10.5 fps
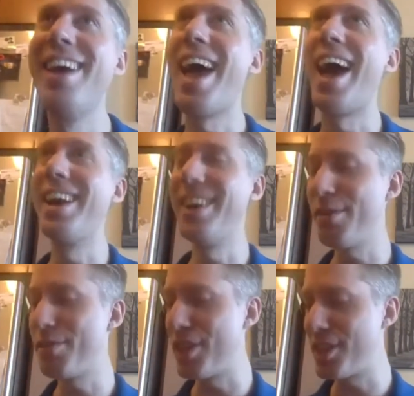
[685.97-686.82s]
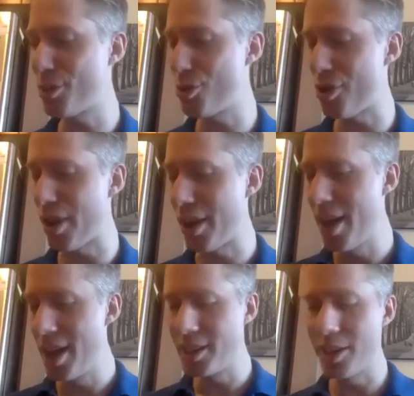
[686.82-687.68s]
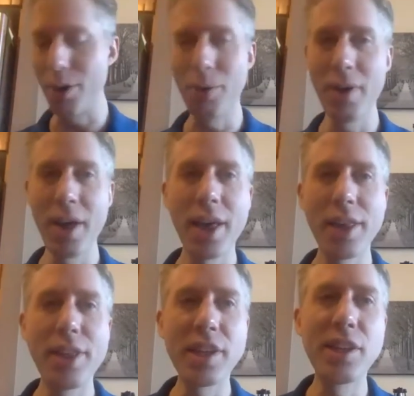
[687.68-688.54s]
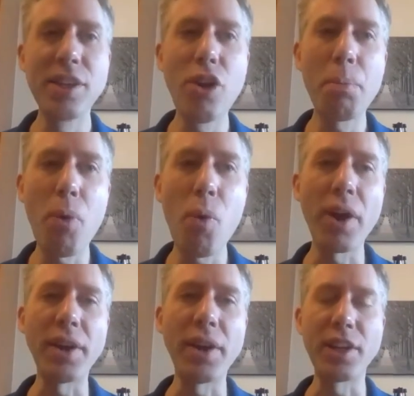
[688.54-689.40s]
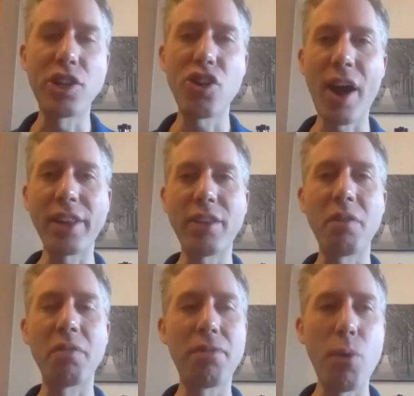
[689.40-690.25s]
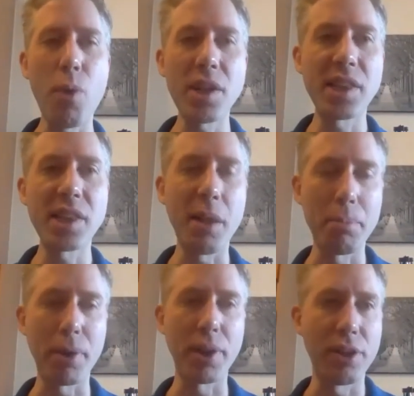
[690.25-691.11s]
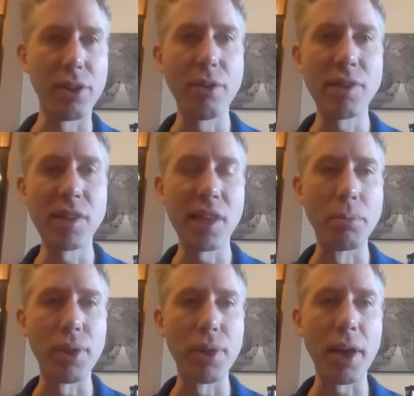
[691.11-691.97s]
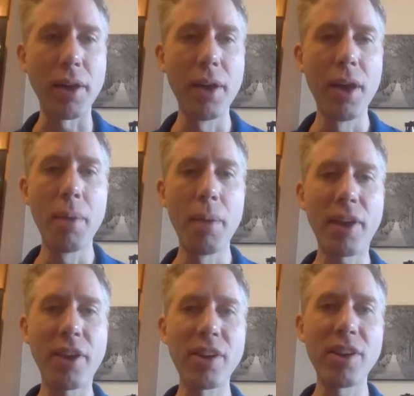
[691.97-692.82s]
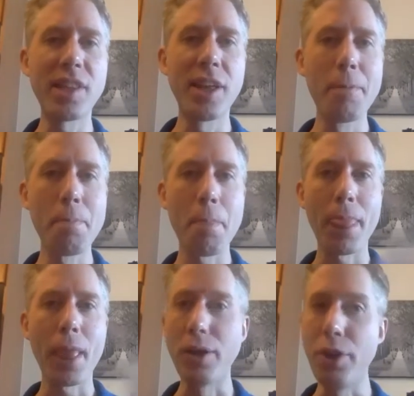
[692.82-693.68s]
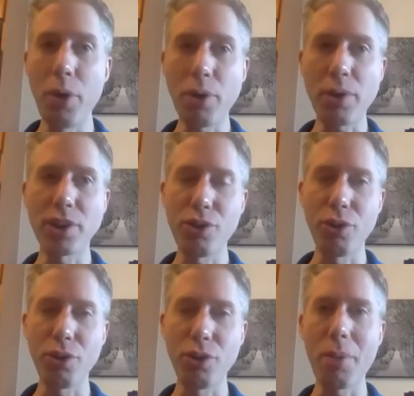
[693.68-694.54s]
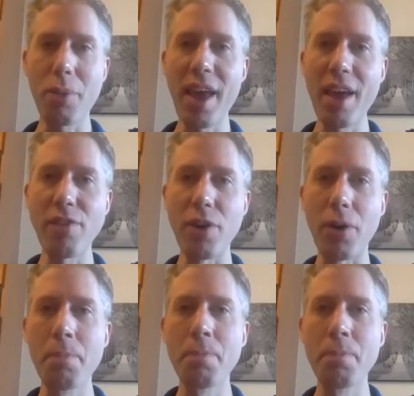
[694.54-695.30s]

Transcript: End of the story. So there's no point in trying to force somebody to do something because you don't control their behavior.